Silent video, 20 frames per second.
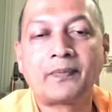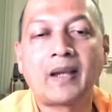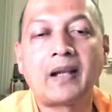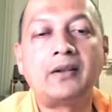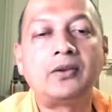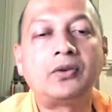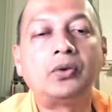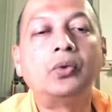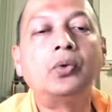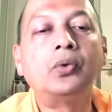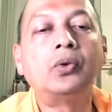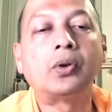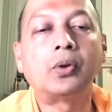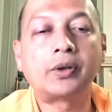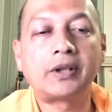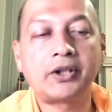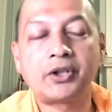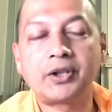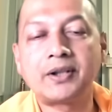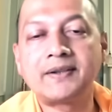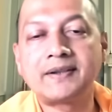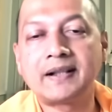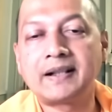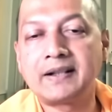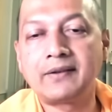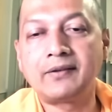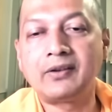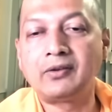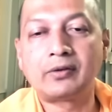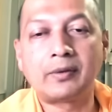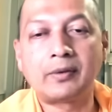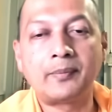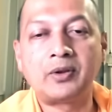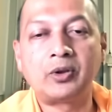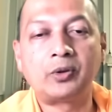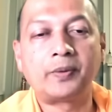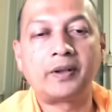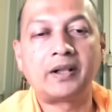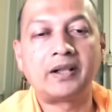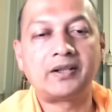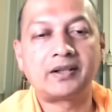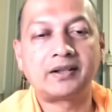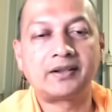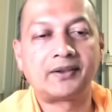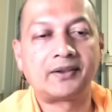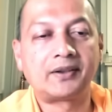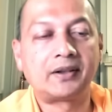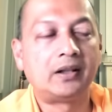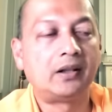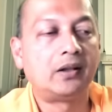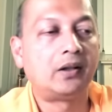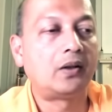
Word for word: And two quotations are given from the Upanishads.